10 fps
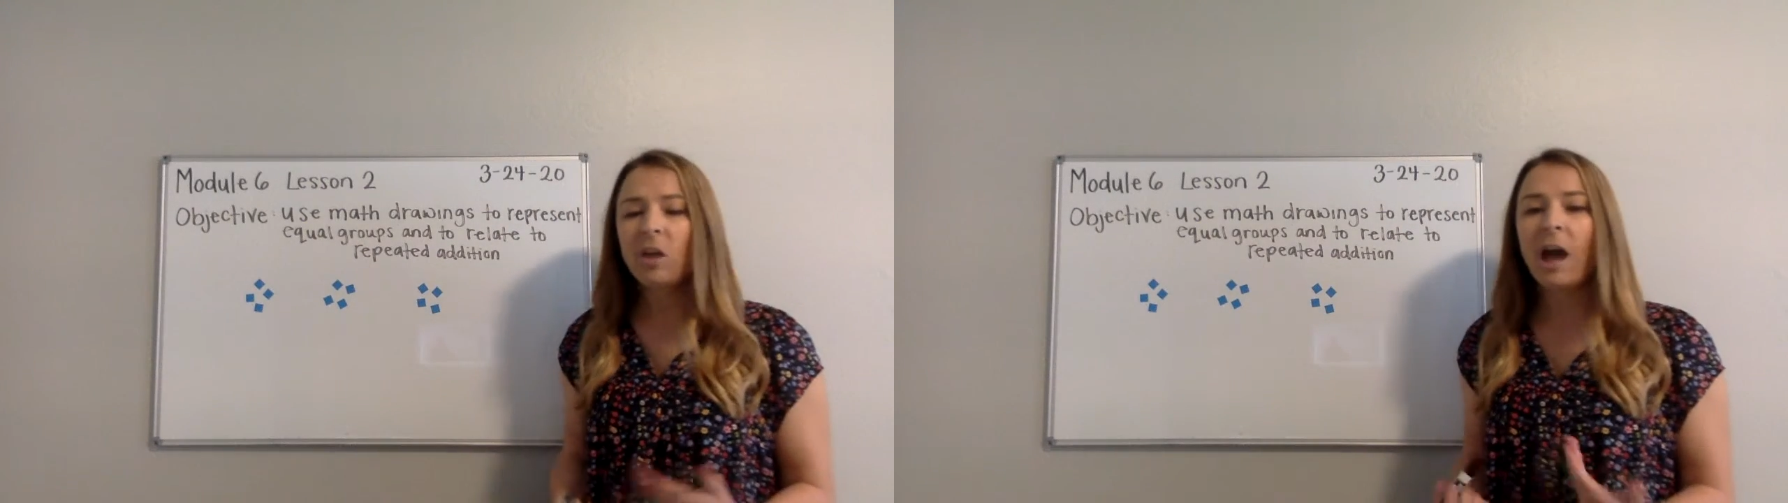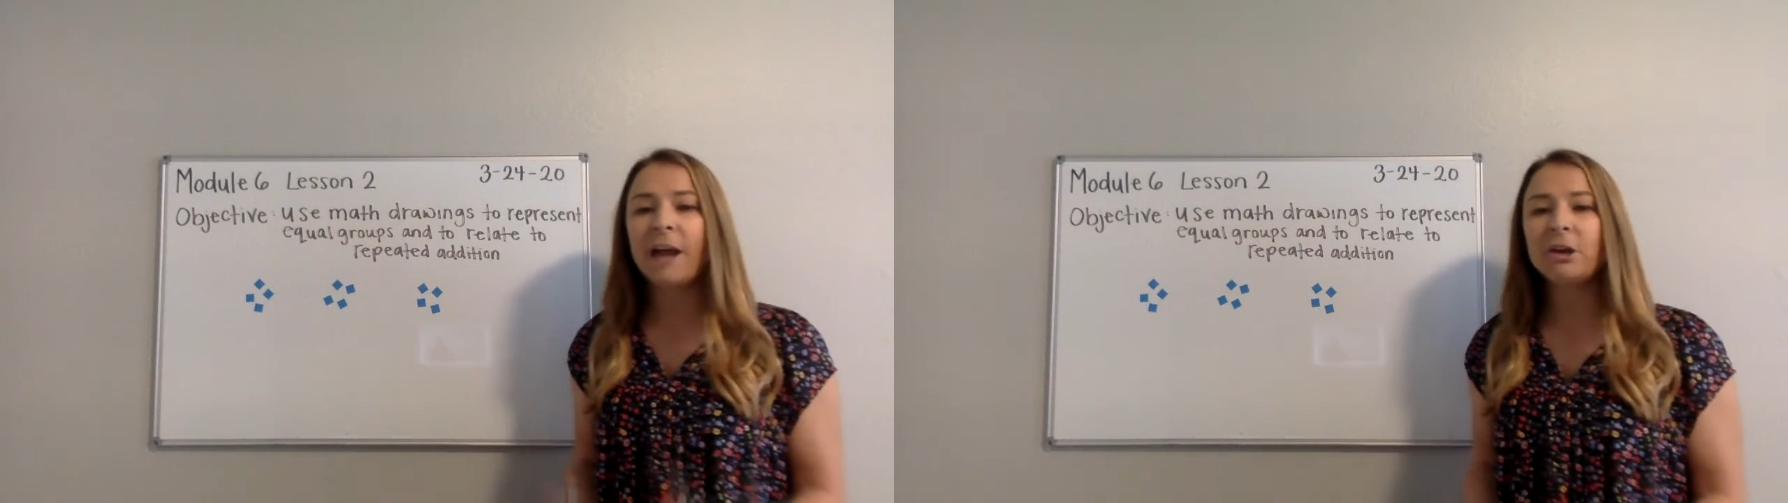
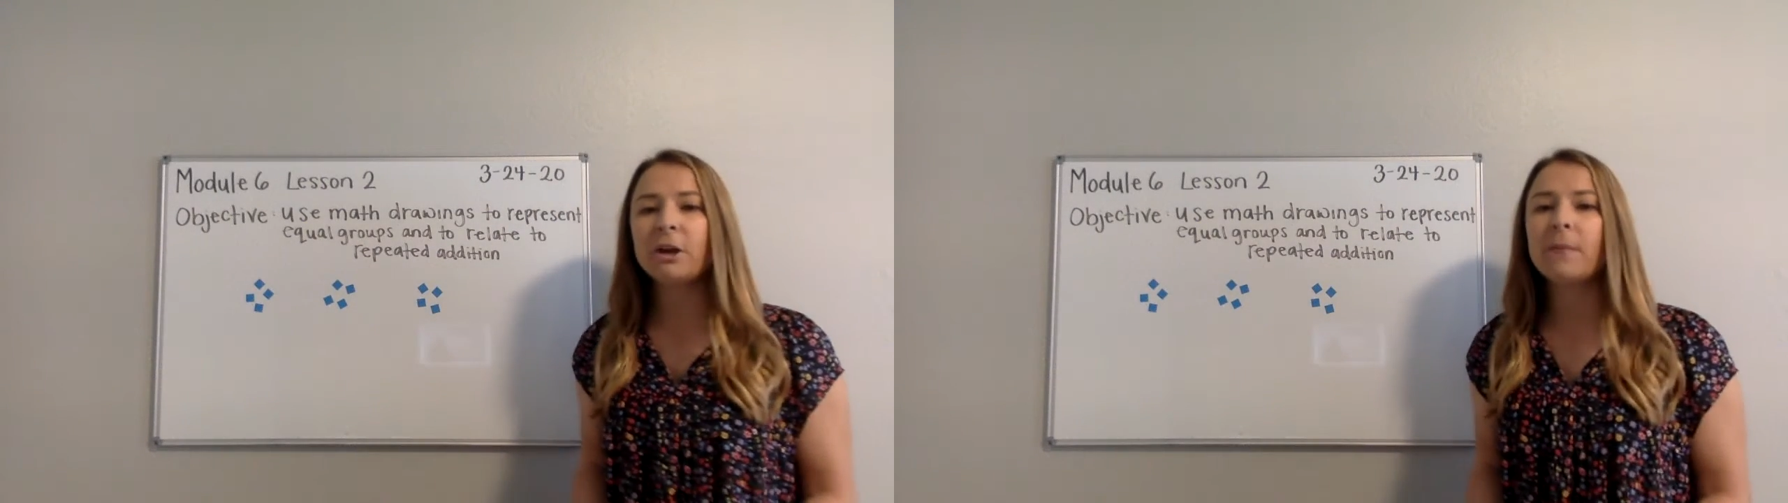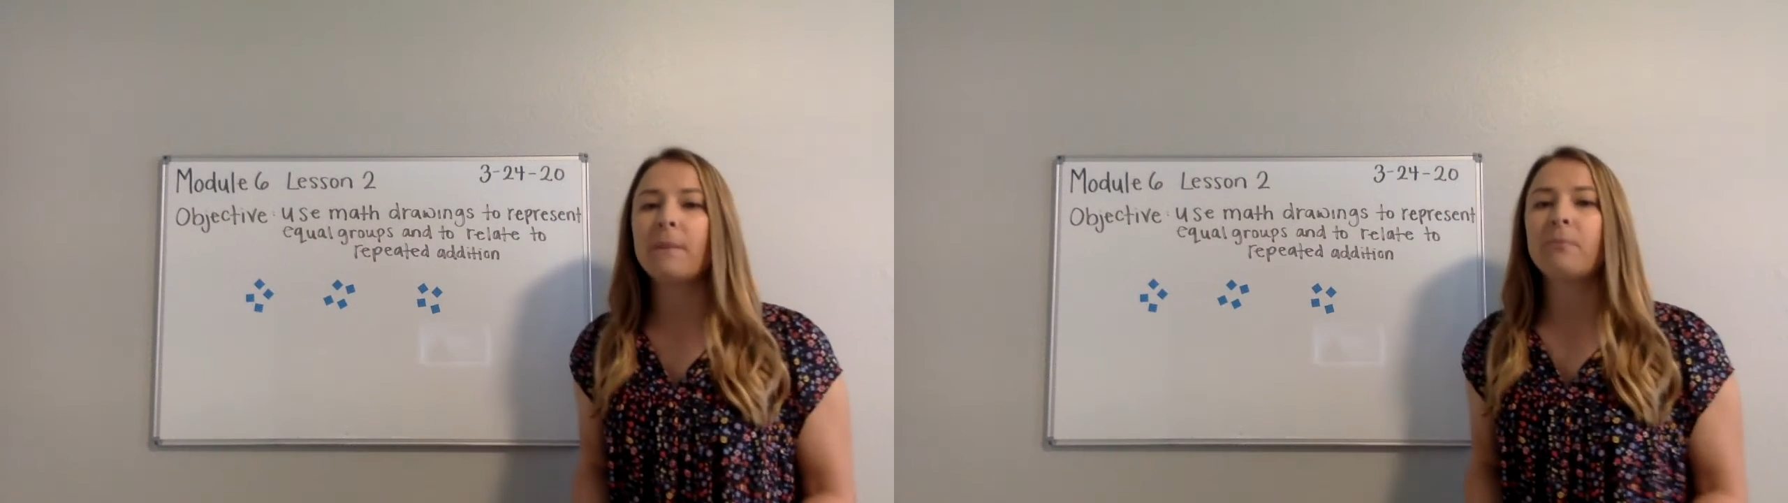I could
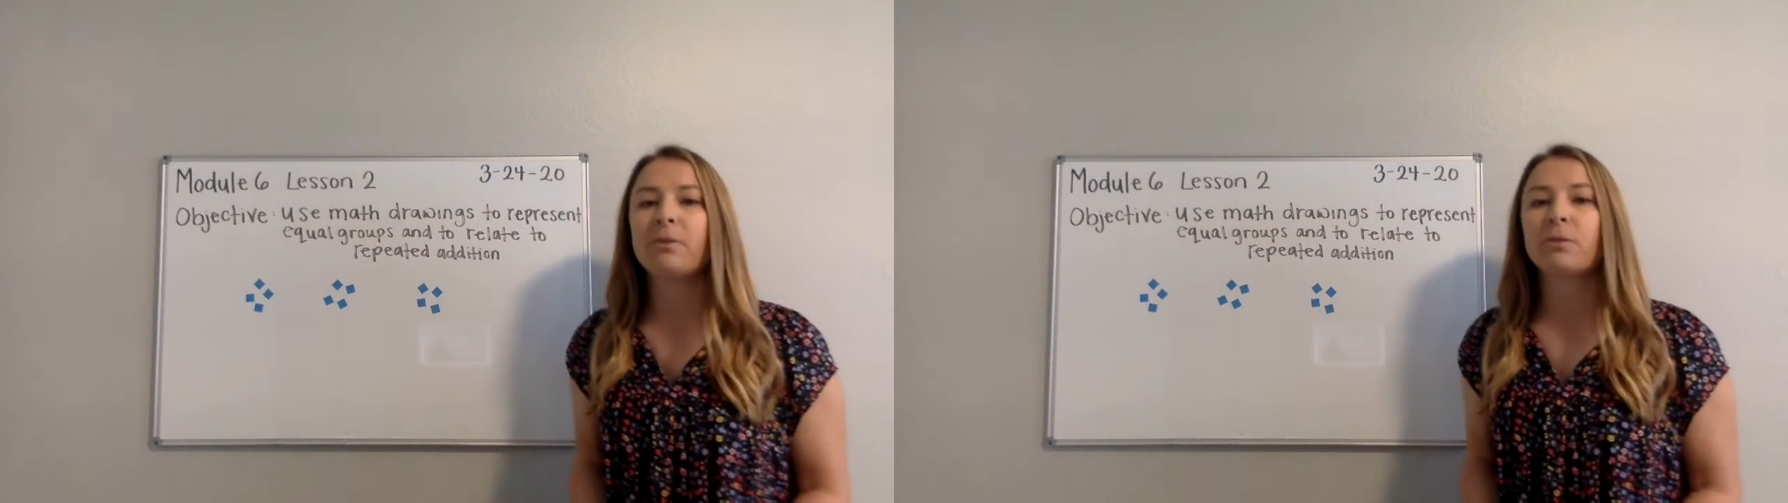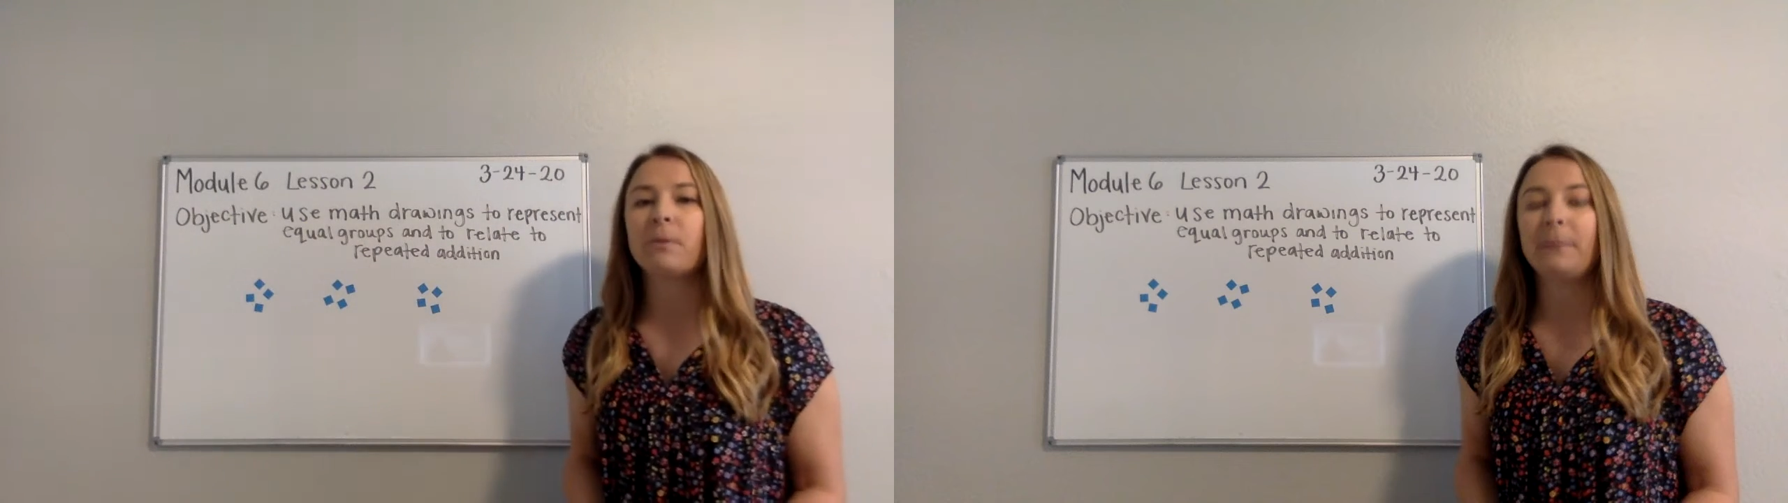come up with
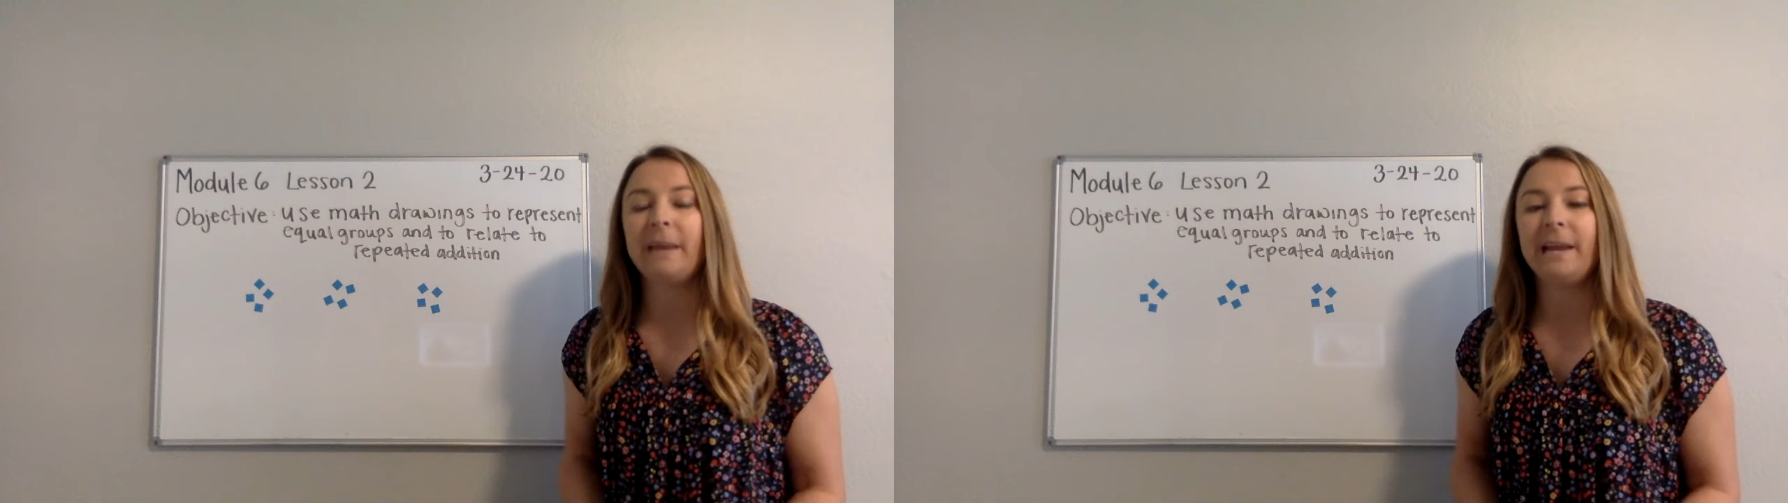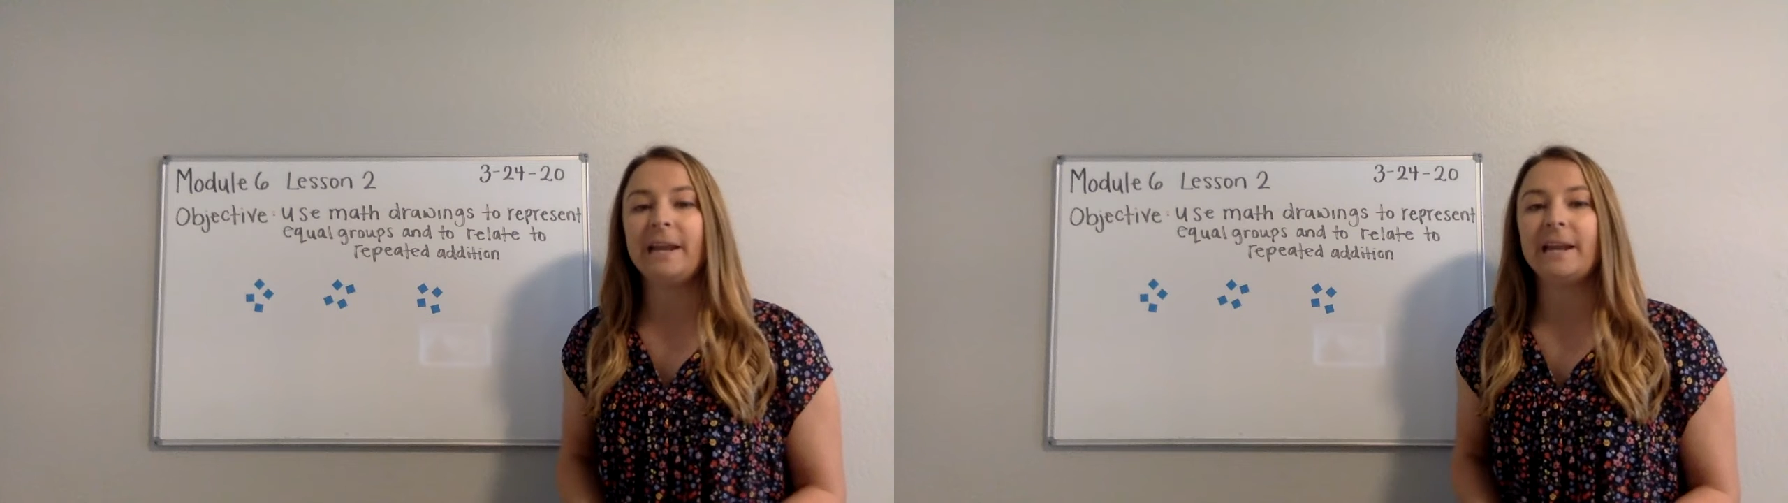a repeated